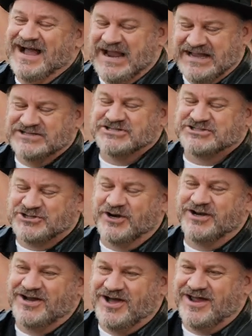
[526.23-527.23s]
I can just
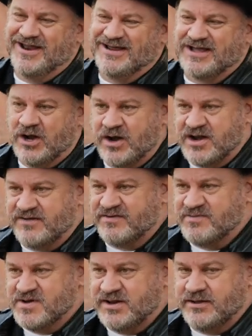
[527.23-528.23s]
turn it on like, all right,
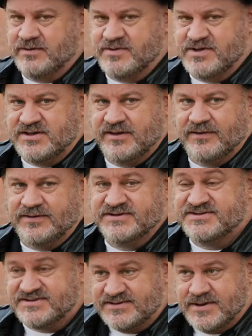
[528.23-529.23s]
everybody, here we go.
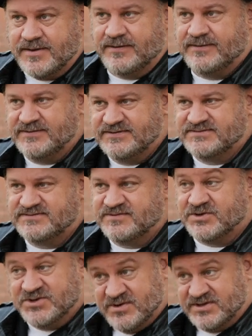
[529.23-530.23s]
Here's right. The deal.
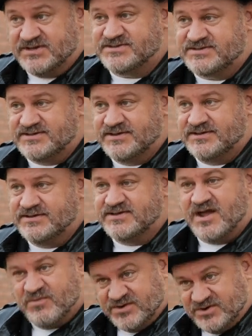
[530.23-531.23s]
We're doing this,
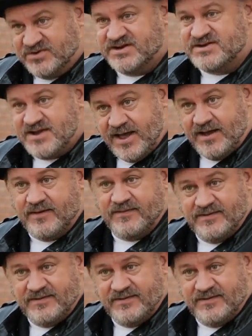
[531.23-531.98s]
and we're doing it now.